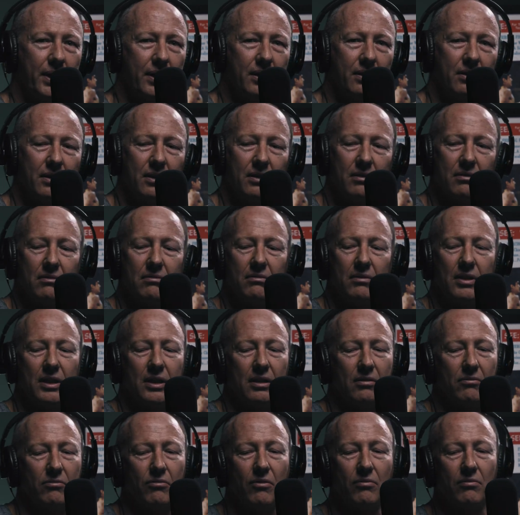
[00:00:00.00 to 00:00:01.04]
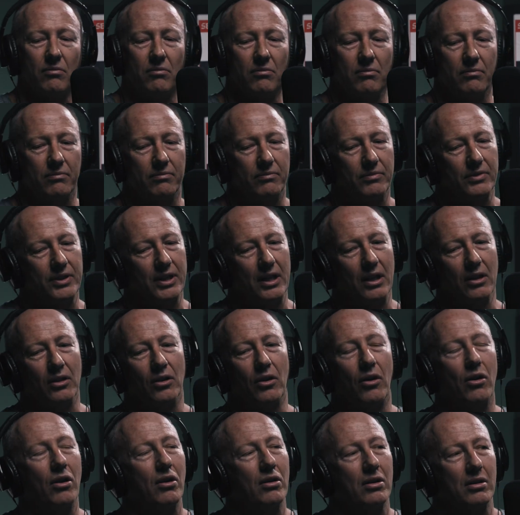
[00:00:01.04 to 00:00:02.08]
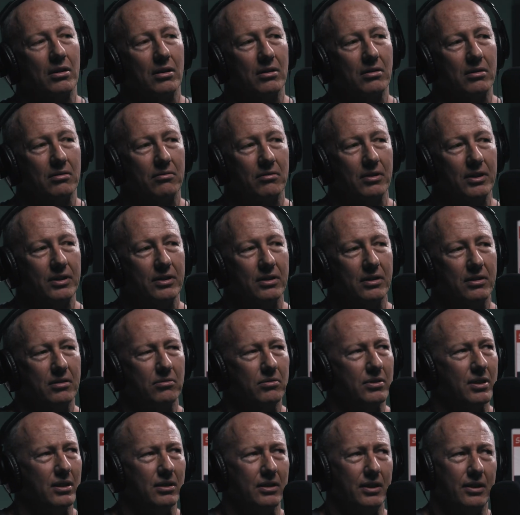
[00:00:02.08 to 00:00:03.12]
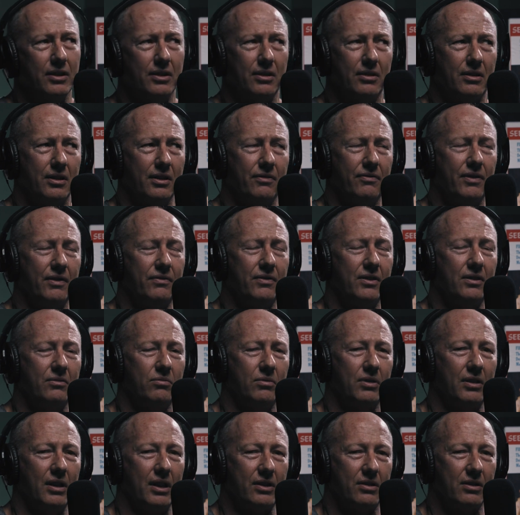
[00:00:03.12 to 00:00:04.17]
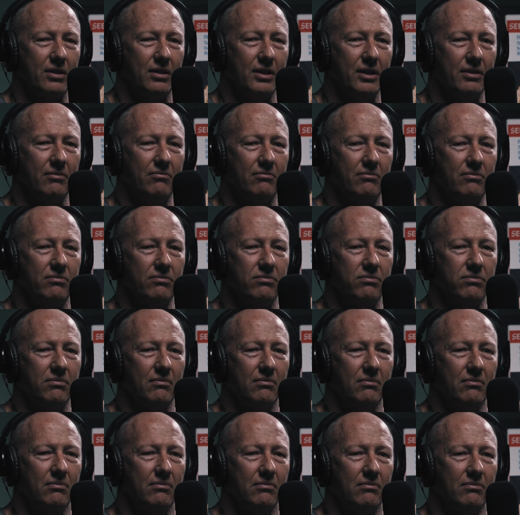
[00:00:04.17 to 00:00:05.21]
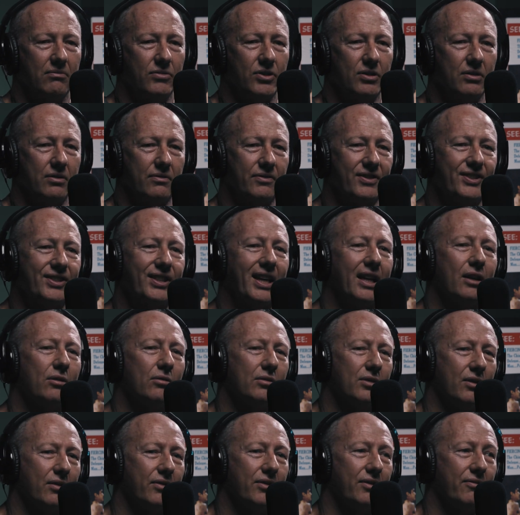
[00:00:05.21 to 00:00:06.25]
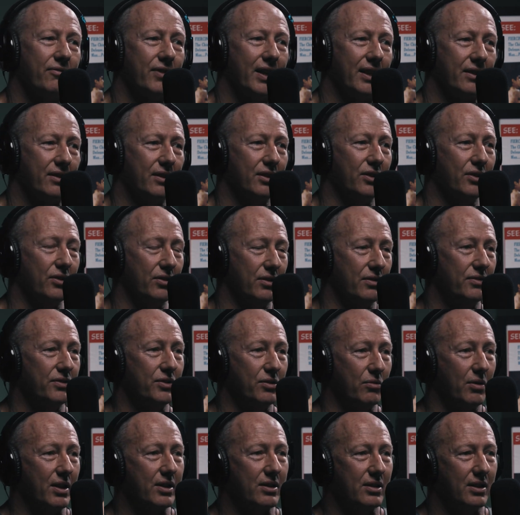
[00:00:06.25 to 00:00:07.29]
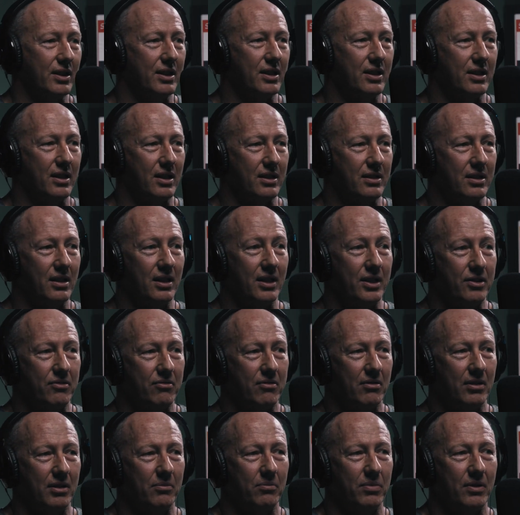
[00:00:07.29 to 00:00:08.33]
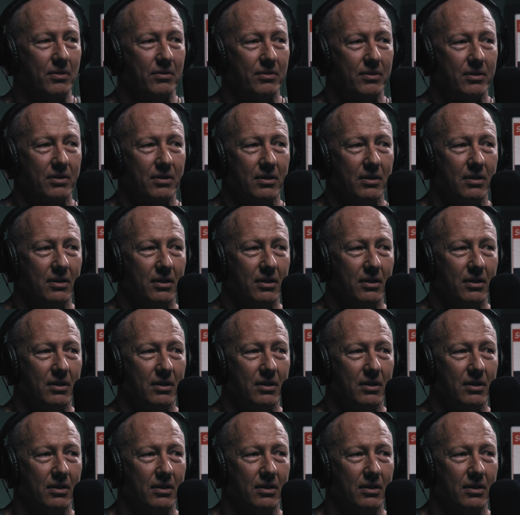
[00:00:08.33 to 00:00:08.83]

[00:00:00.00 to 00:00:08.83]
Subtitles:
Becker that did a lot of research. It was only in the 1950s we actually sort of settled on the fact that nerves do actually conduct an electrical impulse.